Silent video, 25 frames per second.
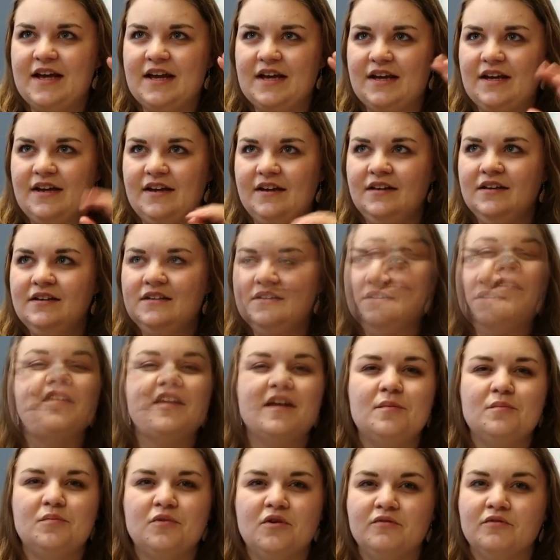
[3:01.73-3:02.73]
an
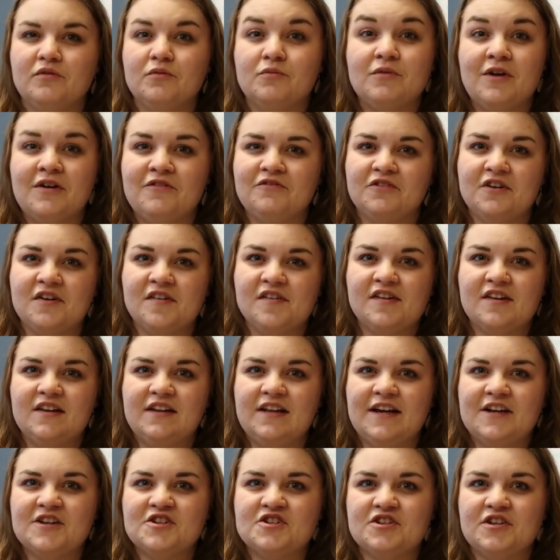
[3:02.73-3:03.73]
example for reference
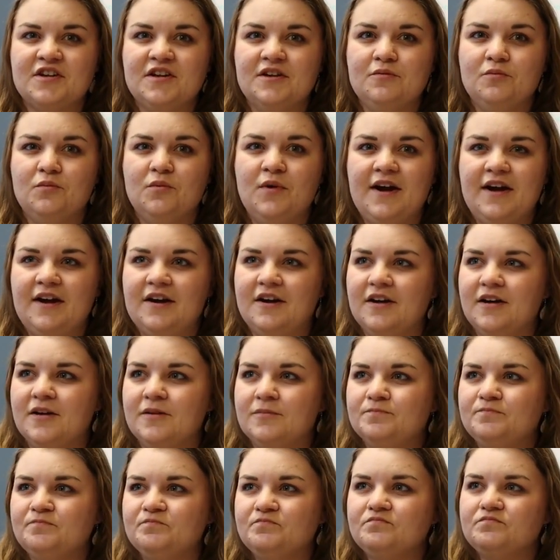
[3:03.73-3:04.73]
collection where
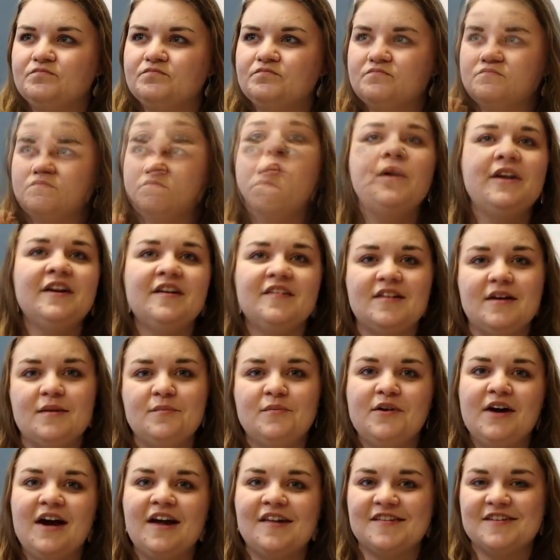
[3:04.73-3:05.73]
one
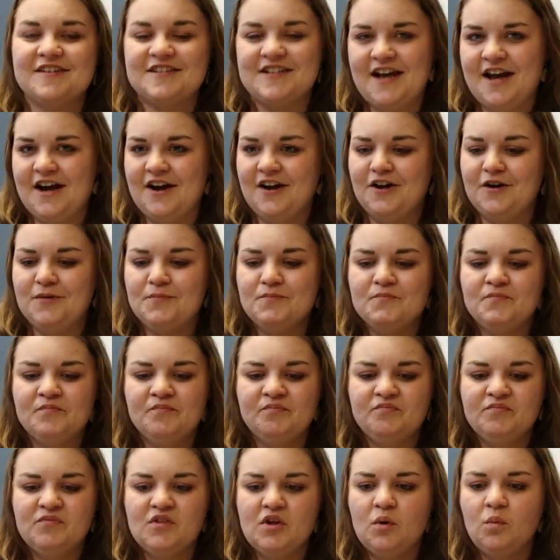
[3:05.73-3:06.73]
example has a tear,
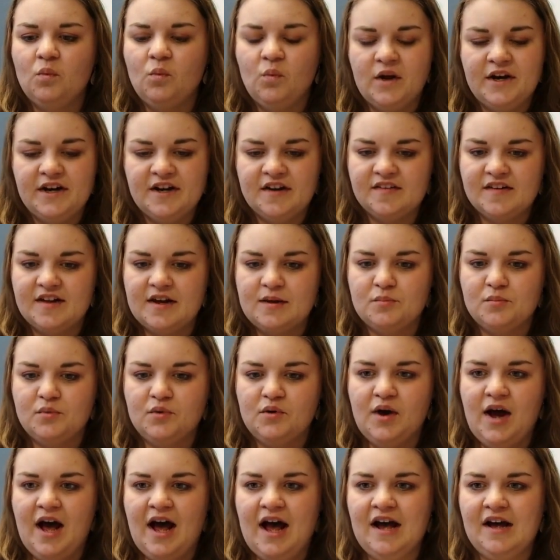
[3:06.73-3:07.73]
one
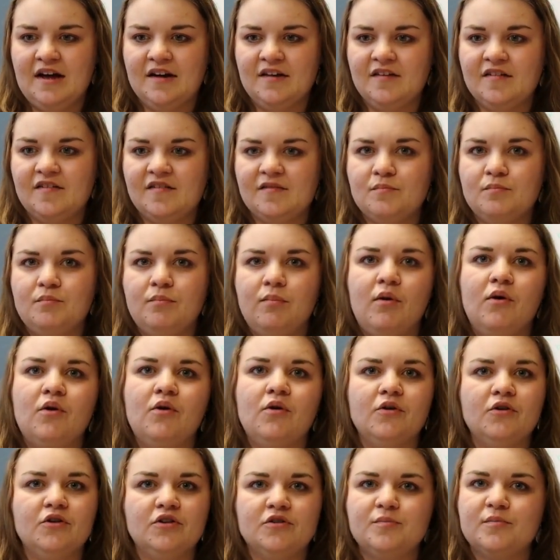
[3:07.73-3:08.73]
example has
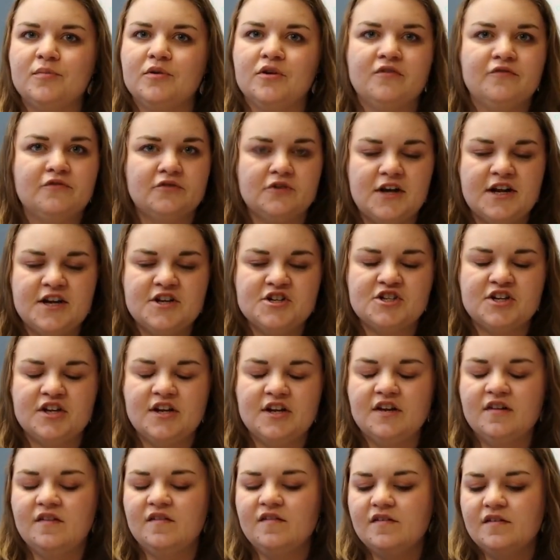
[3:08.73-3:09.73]
pulled
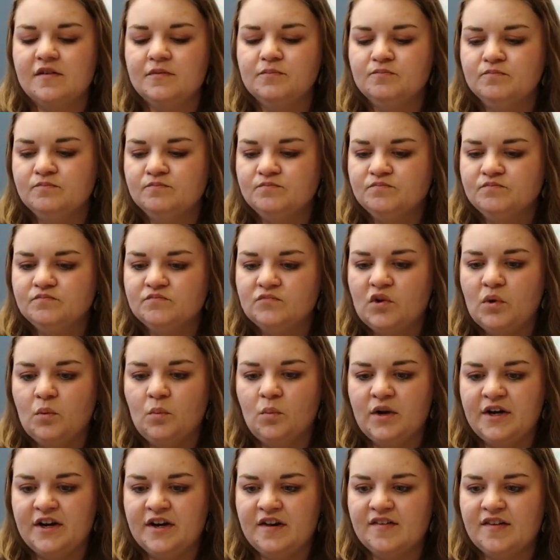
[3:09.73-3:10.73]
perforations,
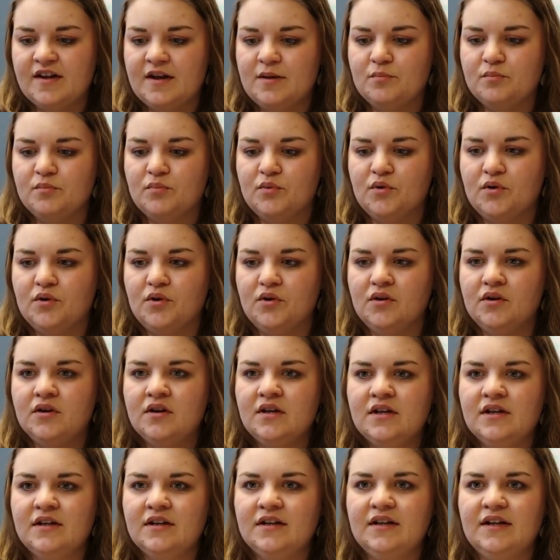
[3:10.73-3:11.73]
one example
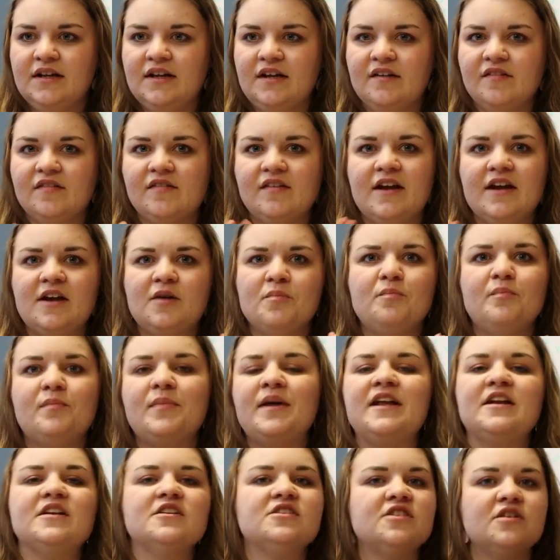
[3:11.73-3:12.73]
is like
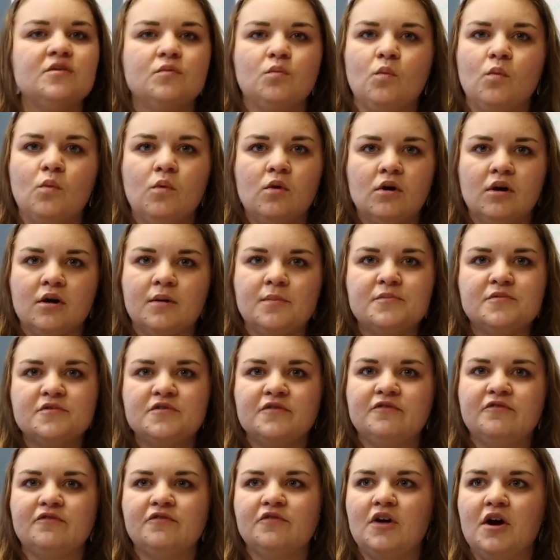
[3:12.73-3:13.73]
bent and warped
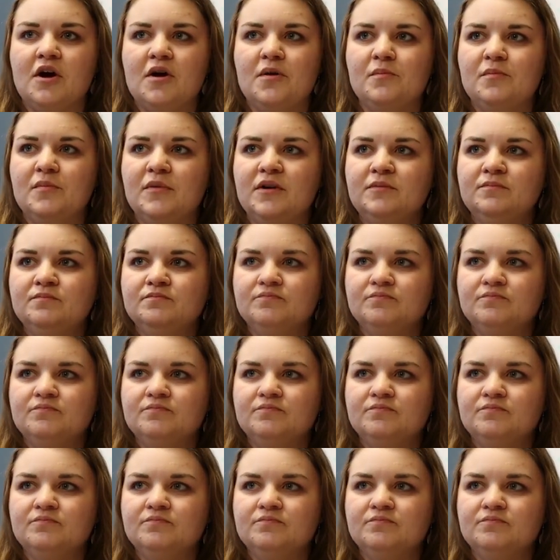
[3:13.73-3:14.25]
from